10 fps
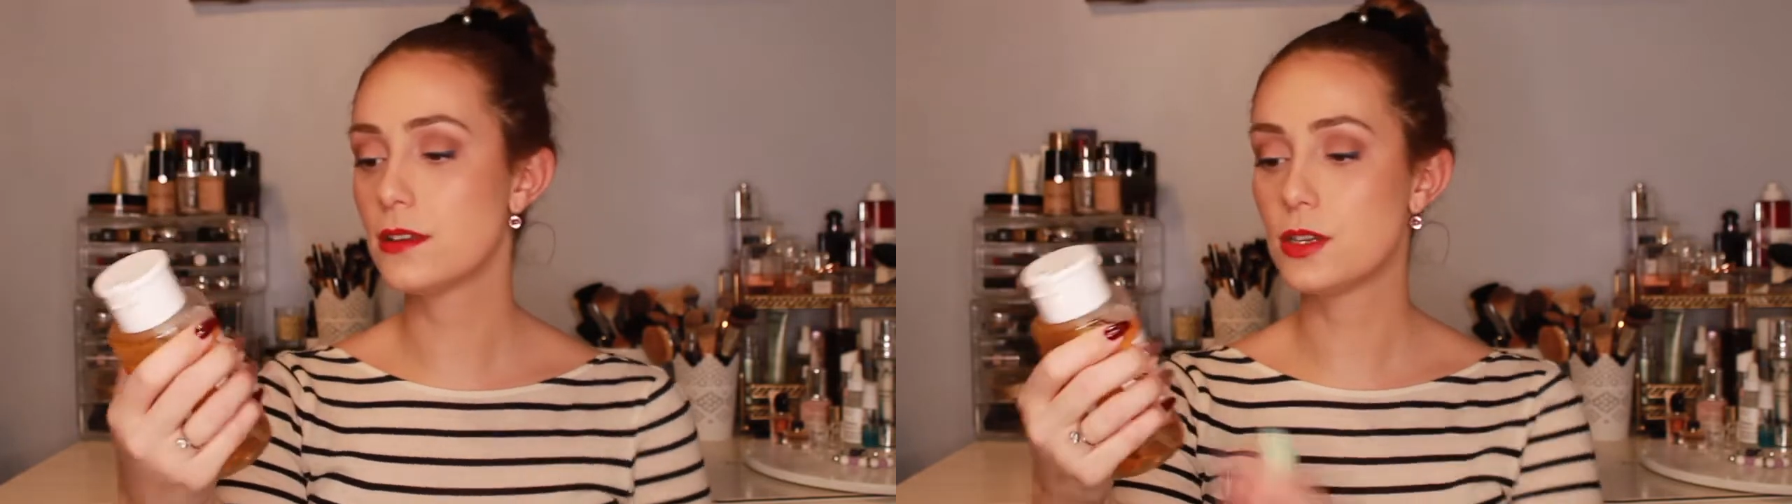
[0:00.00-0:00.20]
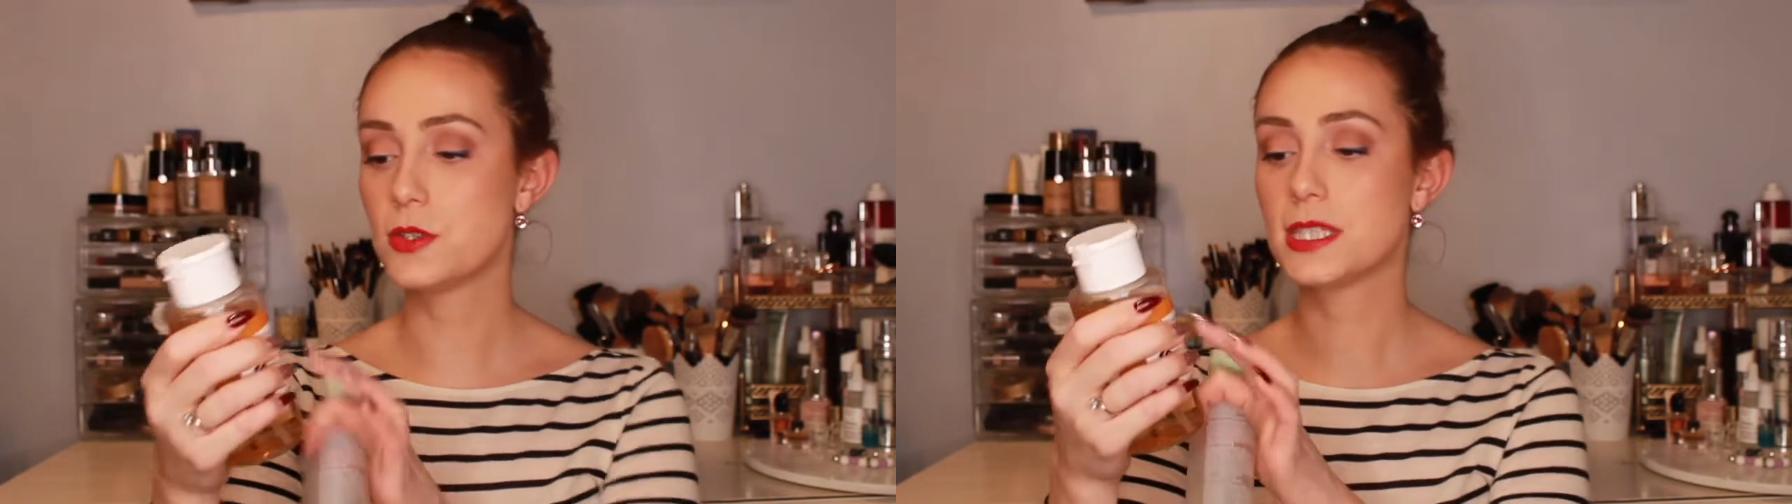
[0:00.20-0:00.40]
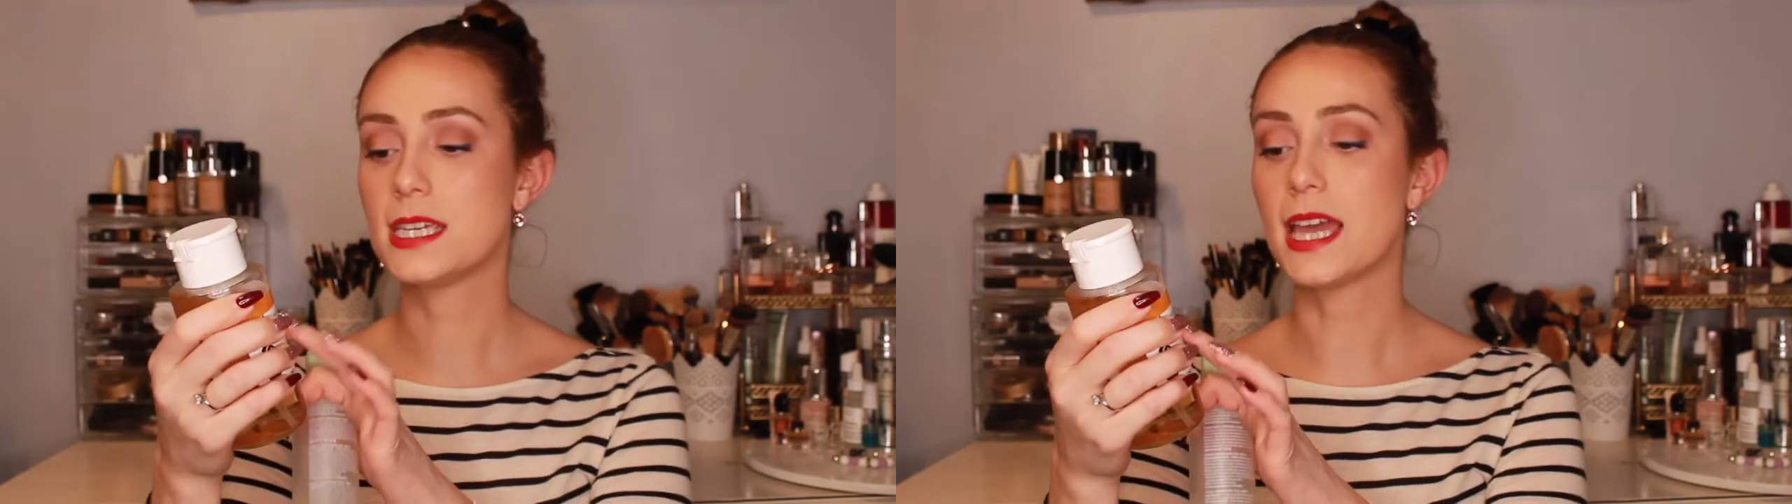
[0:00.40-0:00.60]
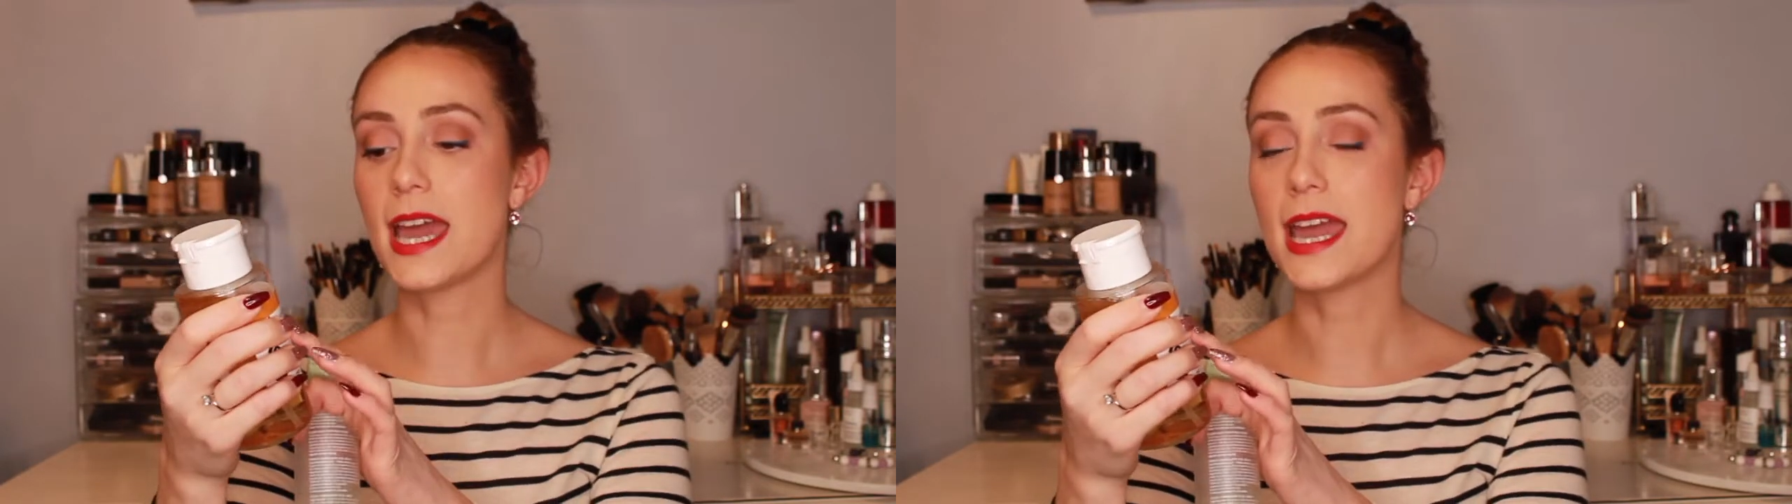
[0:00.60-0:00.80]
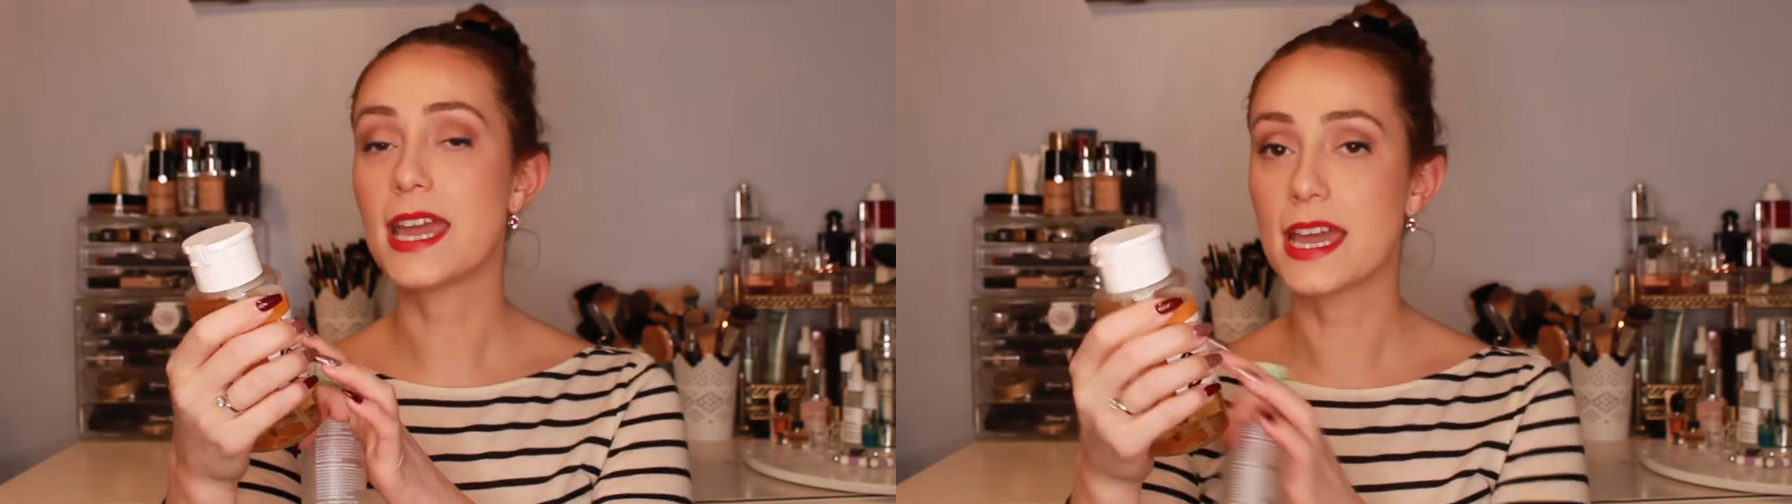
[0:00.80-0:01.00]
you see
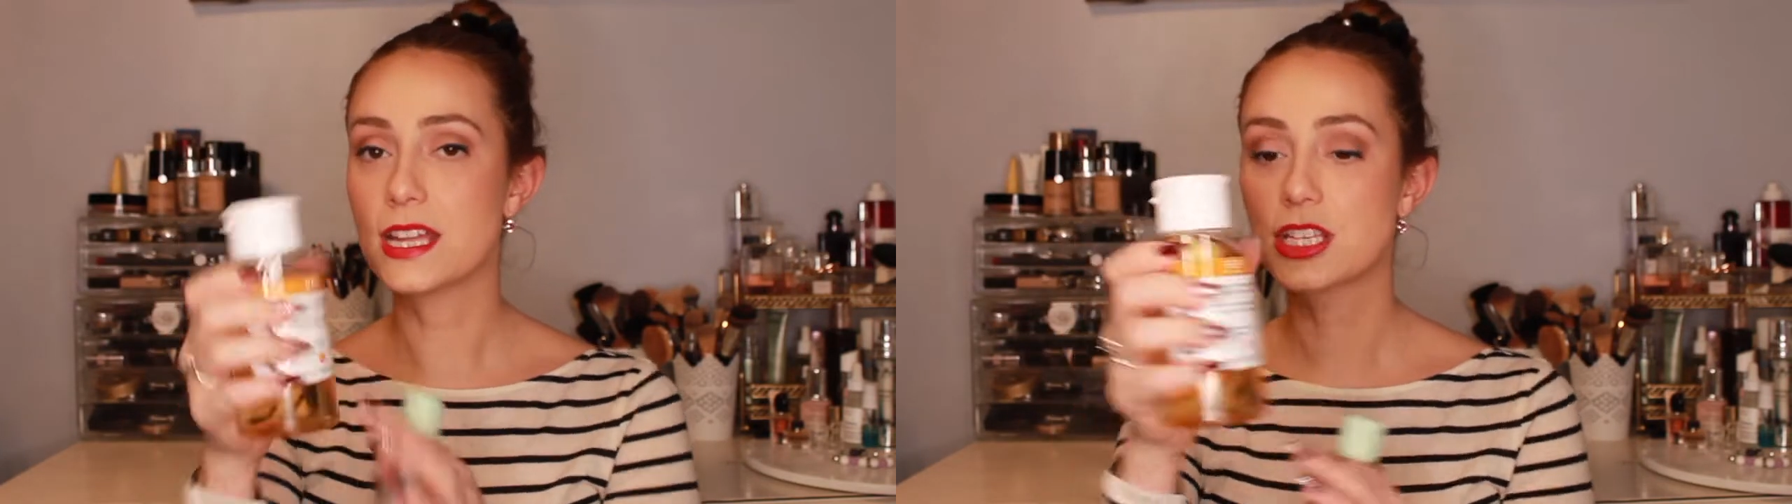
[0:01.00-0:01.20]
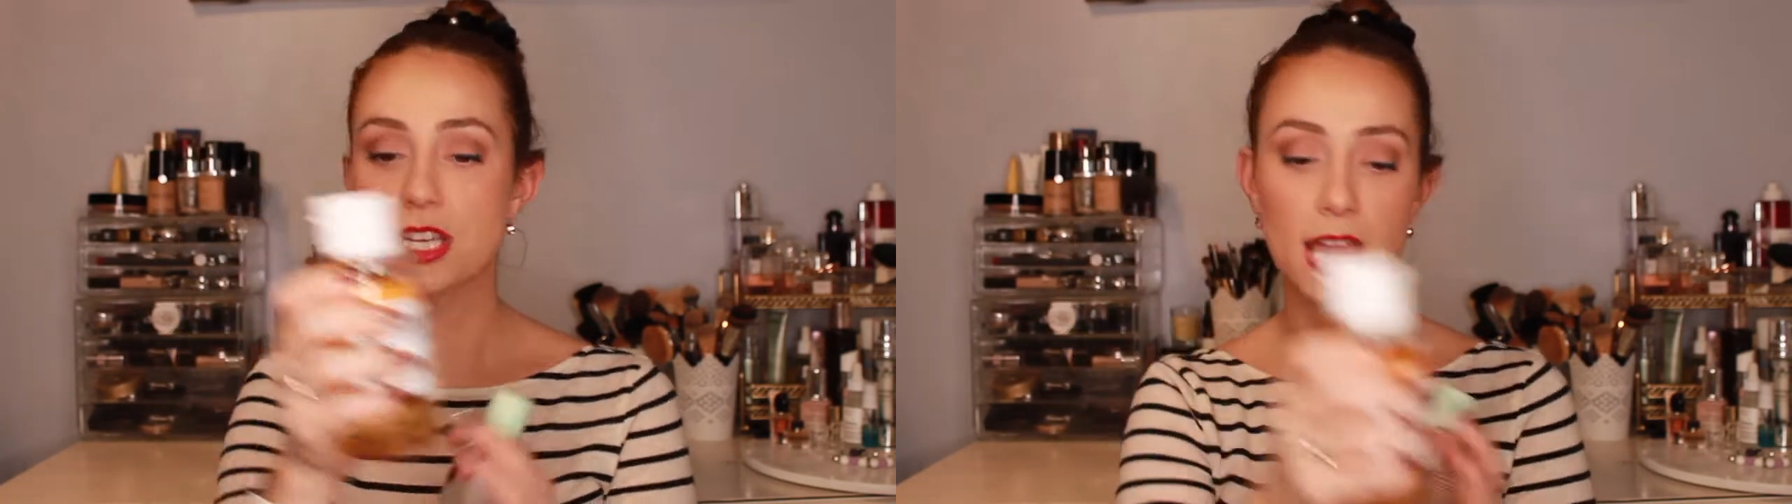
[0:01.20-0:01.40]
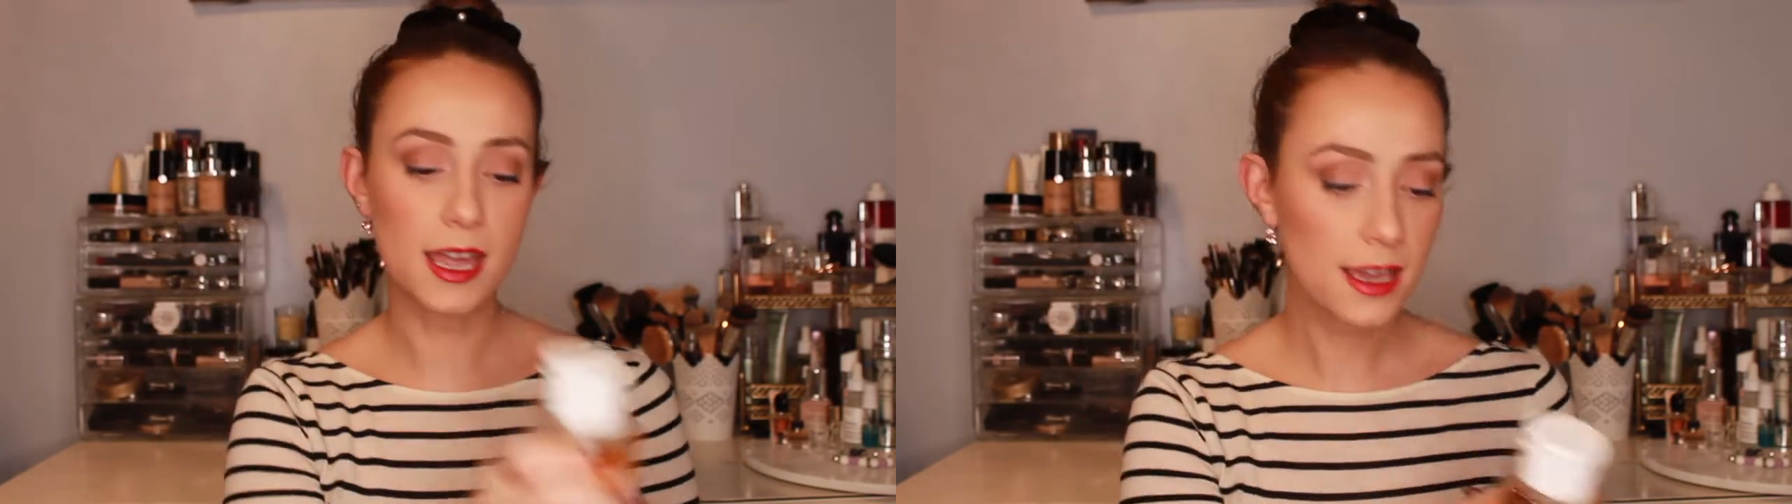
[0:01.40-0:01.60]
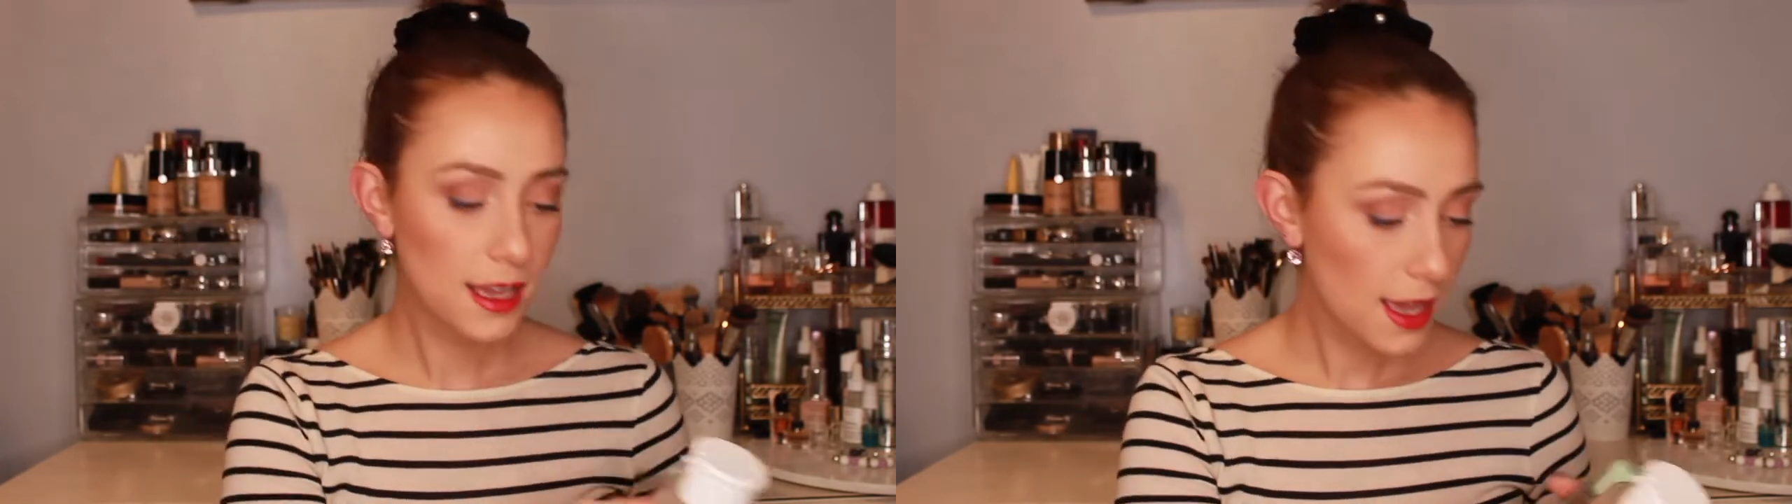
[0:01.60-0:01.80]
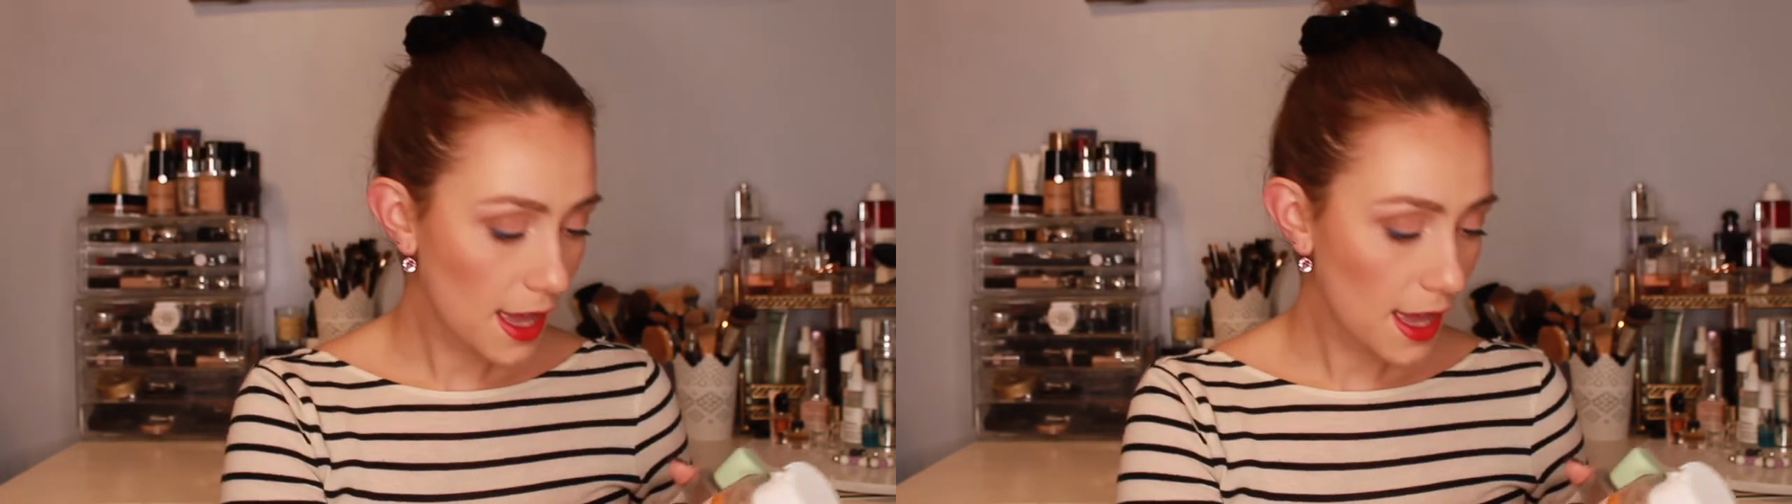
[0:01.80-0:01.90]
AHA